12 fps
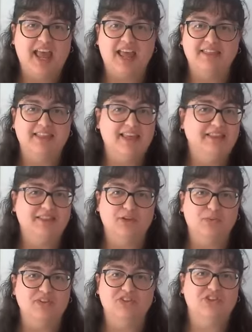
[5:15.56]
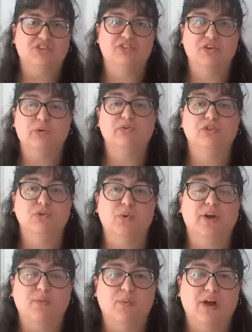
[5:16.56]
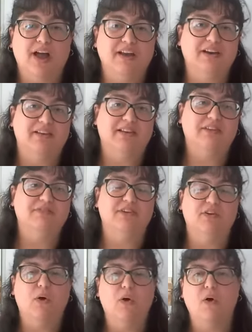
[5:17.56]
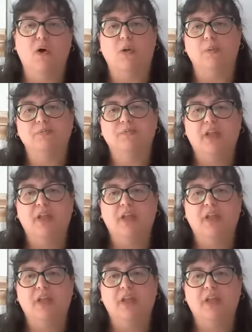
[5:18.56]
and then there was just no story left at all.